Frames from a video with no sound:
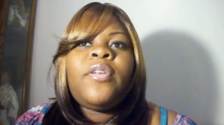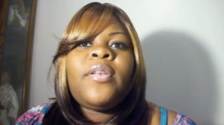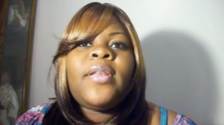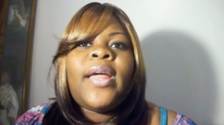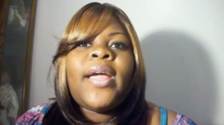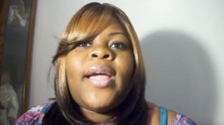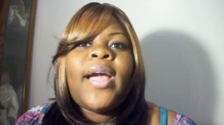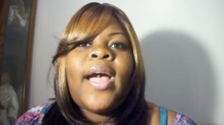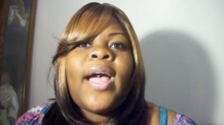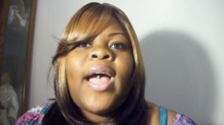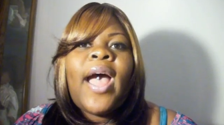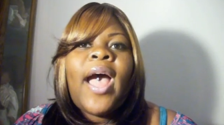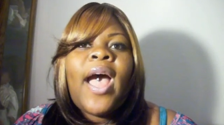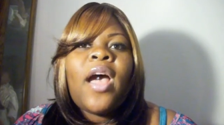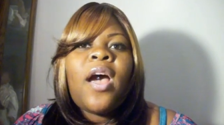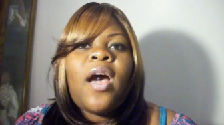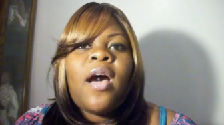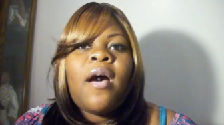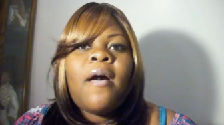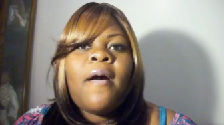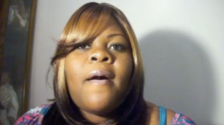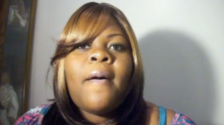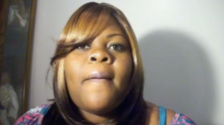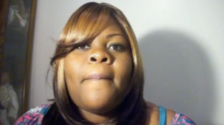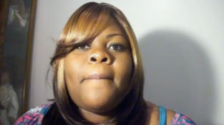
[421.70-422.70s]
Feel like
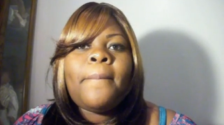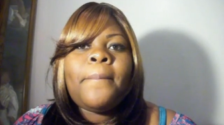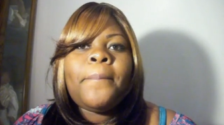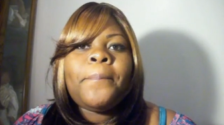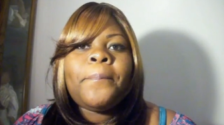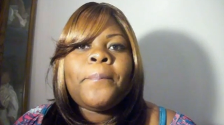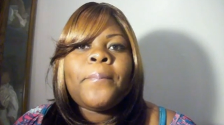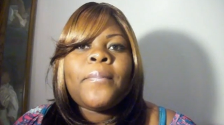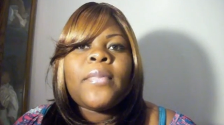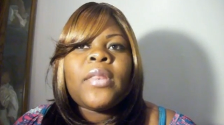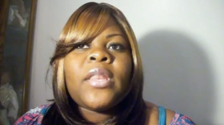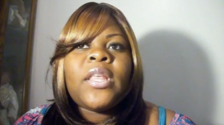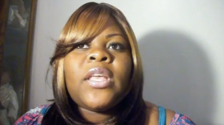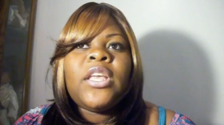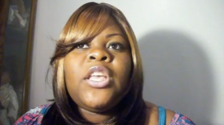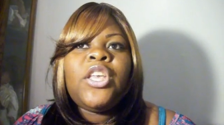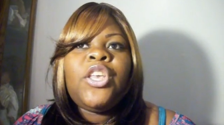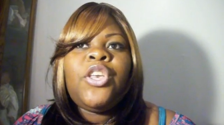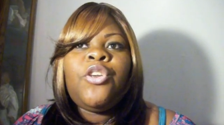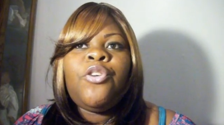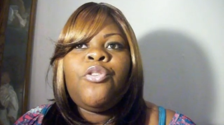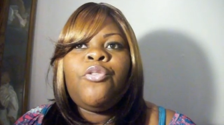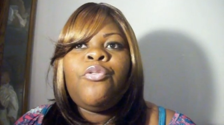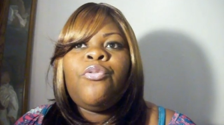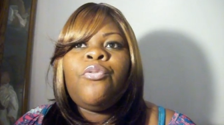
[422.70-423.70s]
um,
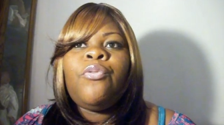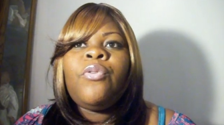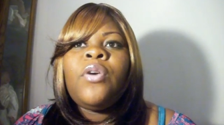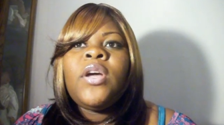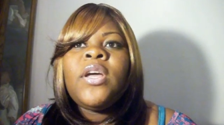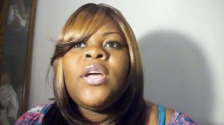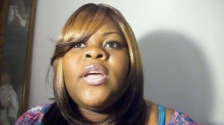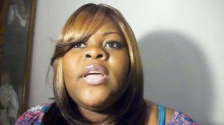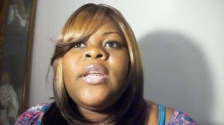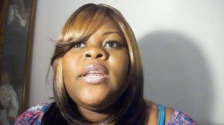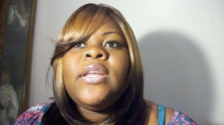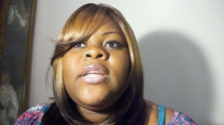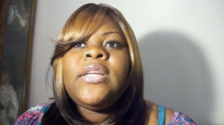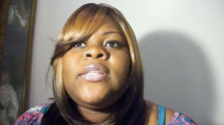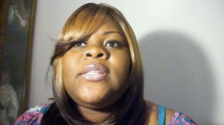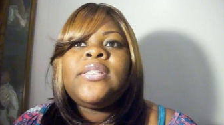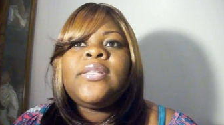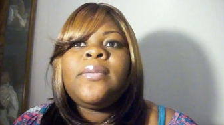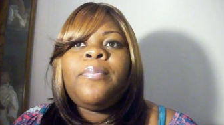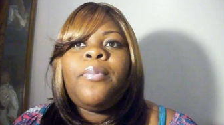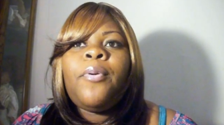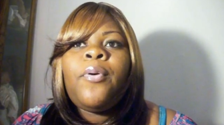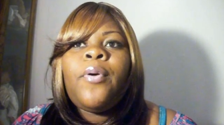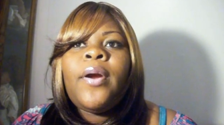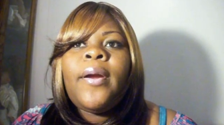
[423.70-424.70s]
you need
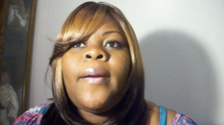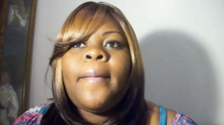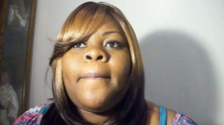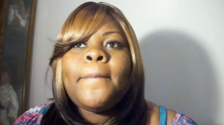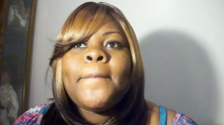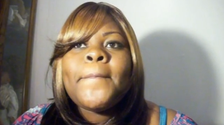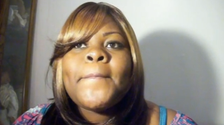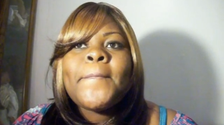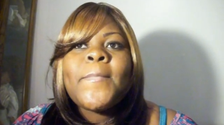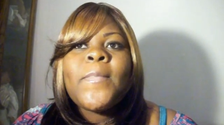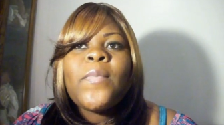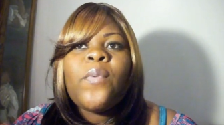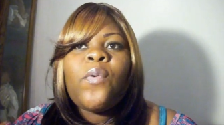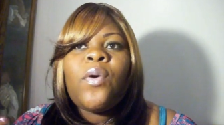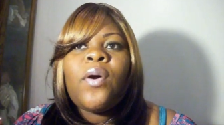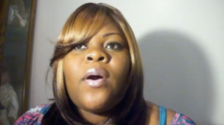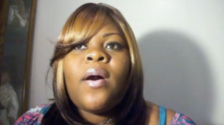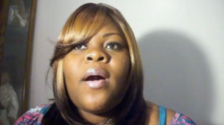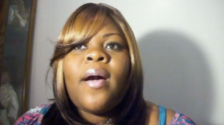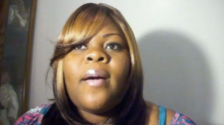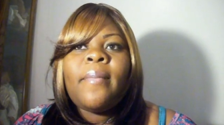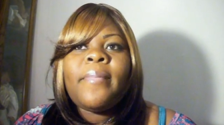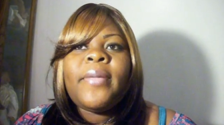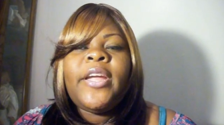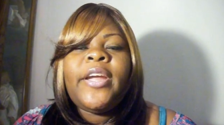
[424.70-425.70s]
support, well,
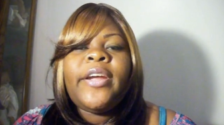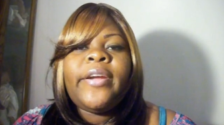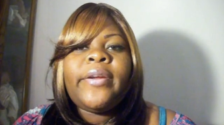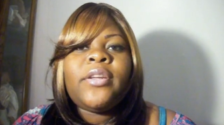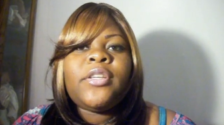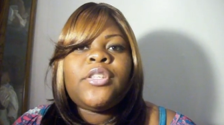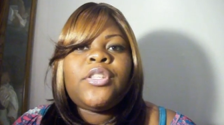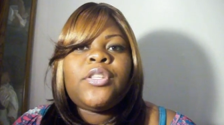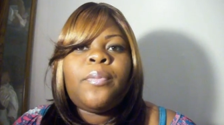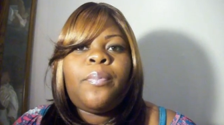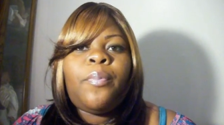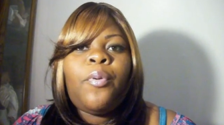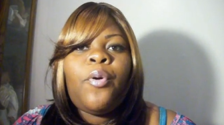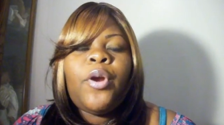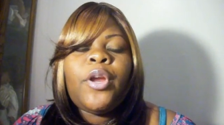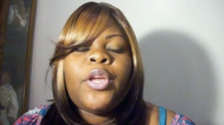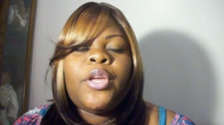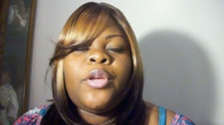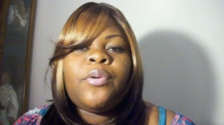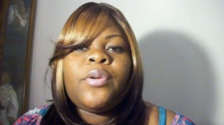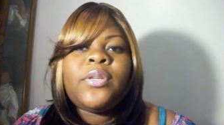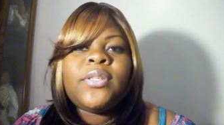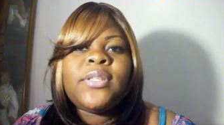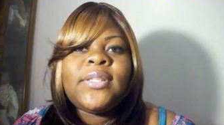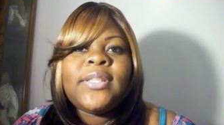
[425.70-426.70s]
I'm here to support
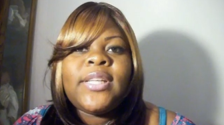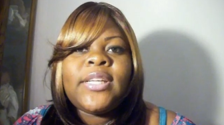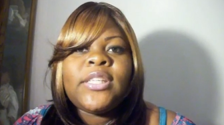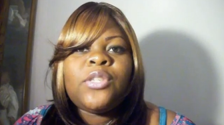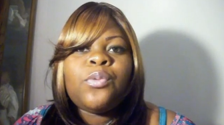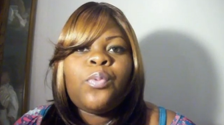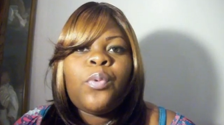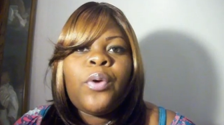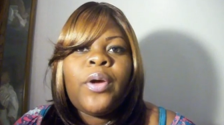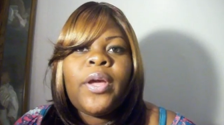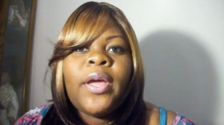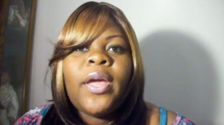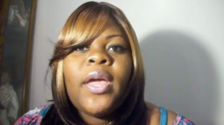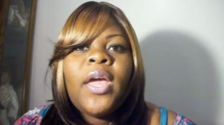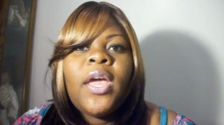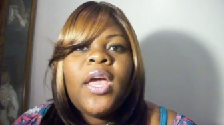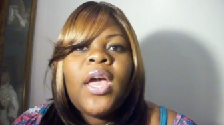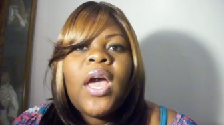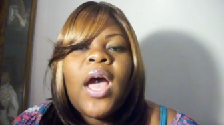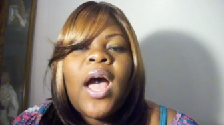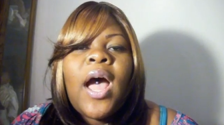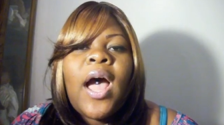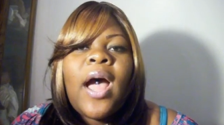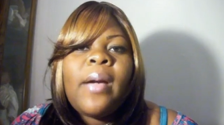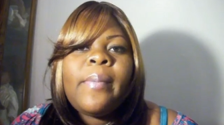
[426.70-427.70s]
you because that's what
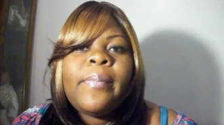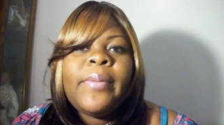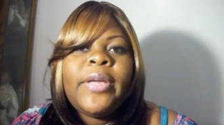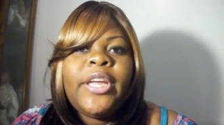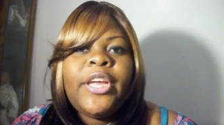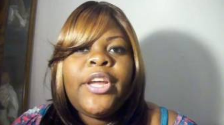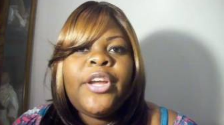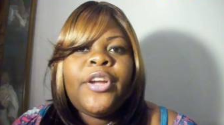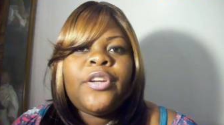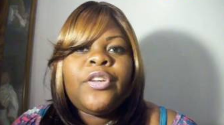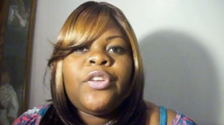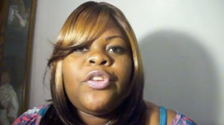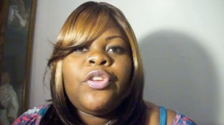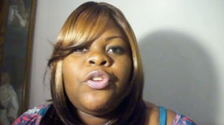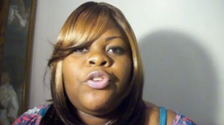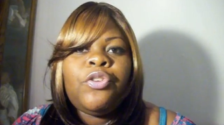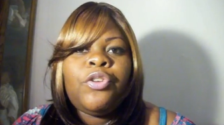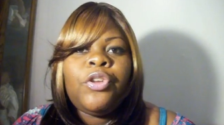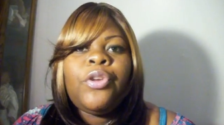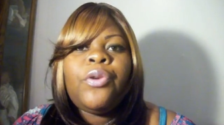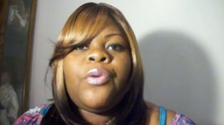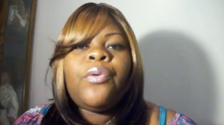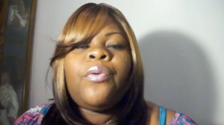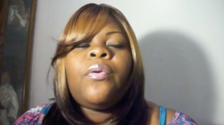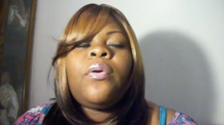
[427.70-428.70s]
I'm here to
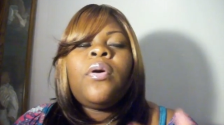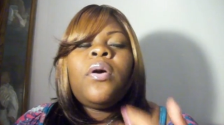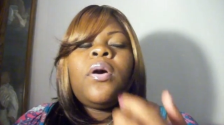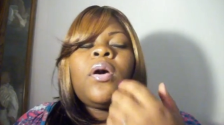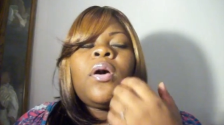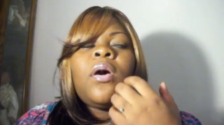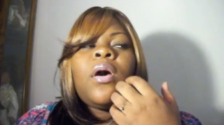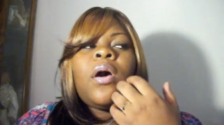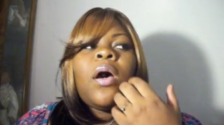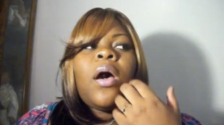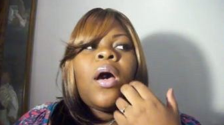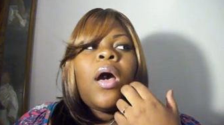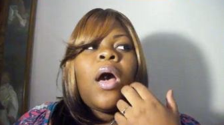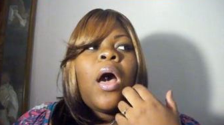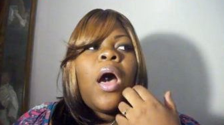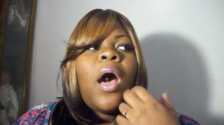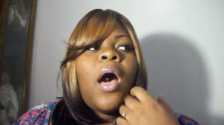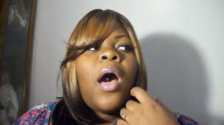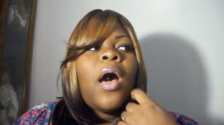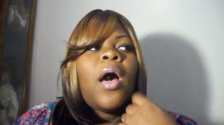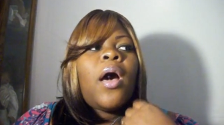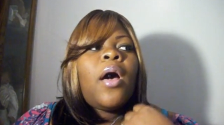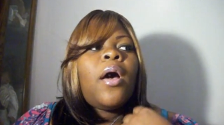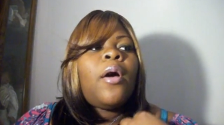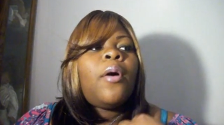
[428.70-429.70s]
do.
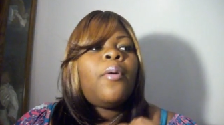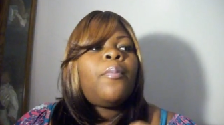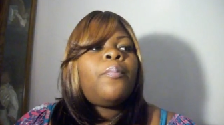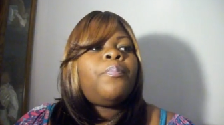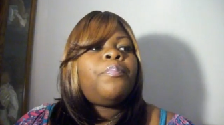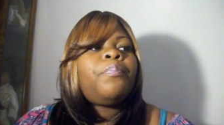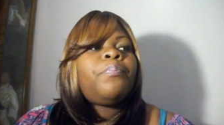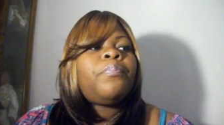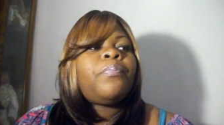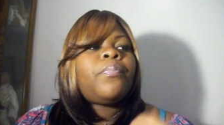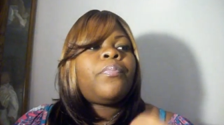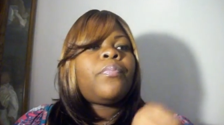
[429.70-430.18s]
Um,